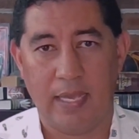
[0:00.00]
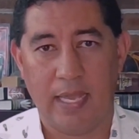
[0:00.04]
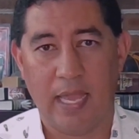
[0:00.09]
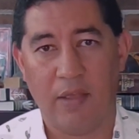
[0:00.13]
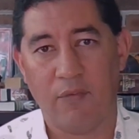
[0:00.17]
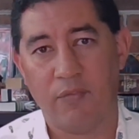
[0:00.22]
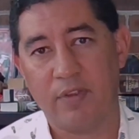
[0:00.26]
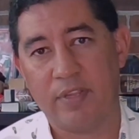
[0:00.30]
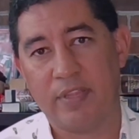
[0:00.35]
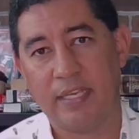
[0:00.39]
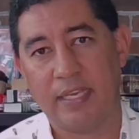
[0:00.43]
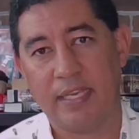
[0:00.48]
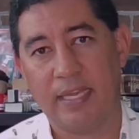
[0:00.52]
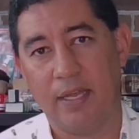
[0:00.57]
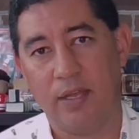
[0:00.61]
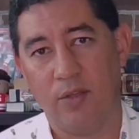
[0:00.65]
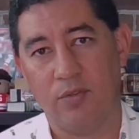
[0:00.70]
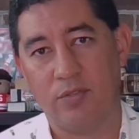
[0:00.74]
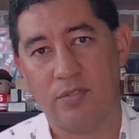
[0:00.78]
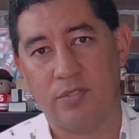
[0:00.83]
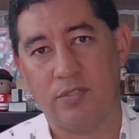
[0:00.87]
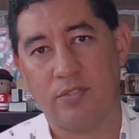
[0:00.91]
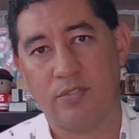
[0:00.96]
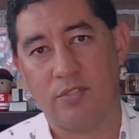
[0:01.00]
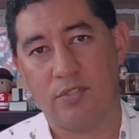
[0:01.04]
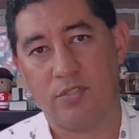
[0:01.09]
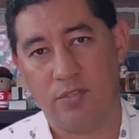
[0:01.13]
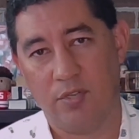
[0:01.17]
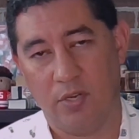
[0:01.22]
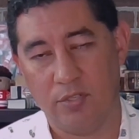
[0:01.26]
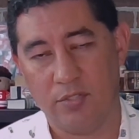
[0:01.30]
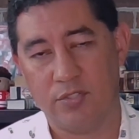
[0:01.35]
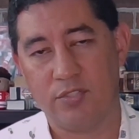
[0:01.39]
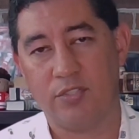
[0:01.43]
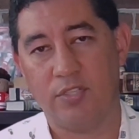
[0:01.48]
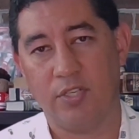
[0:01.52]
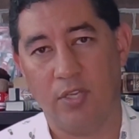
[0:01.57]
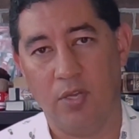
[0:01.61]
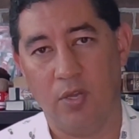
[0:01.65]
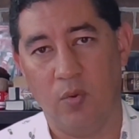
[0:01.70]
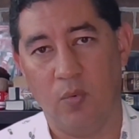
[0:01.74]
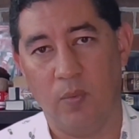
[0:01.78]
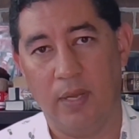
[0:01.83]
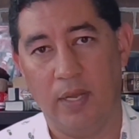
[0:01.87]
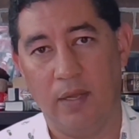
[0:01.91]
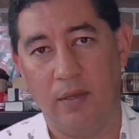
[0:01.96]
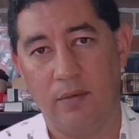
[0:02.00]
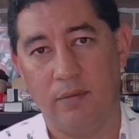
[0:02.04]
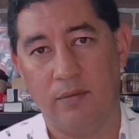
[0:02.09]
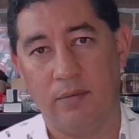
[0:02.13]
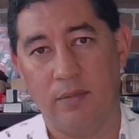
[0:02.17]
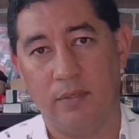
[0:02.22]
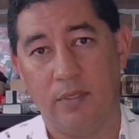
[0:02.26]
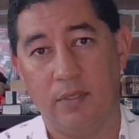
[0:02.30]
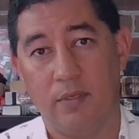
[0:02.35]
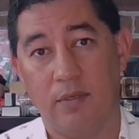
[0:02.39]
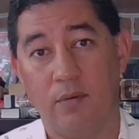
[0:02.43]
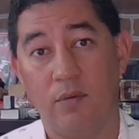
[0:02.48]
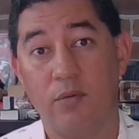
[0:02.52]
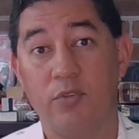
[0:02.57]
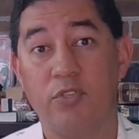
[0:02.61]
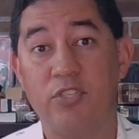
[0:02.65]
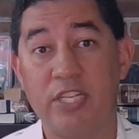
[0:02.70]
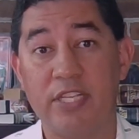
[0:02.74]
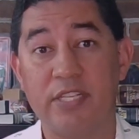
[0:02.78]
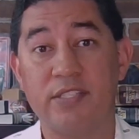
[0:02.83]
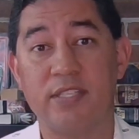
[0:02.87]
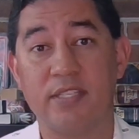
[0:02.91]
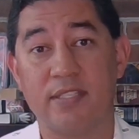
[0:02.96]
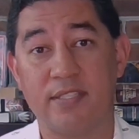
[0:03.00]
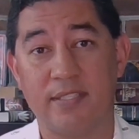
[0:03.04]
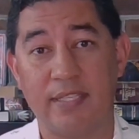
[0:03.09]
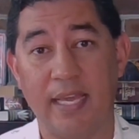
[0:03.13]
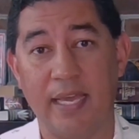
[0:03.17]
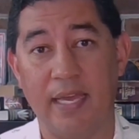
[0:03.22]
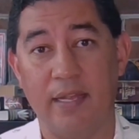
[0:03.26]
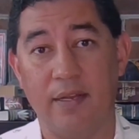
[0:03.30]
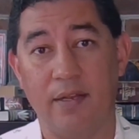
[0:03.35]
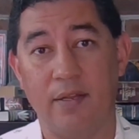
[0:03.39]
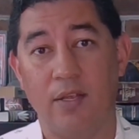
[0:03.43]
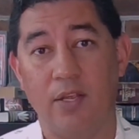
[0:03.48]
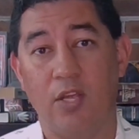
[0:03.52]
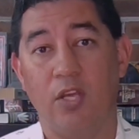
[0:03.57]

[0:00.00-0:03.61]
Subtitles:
everything else starts to go well. Jesus said,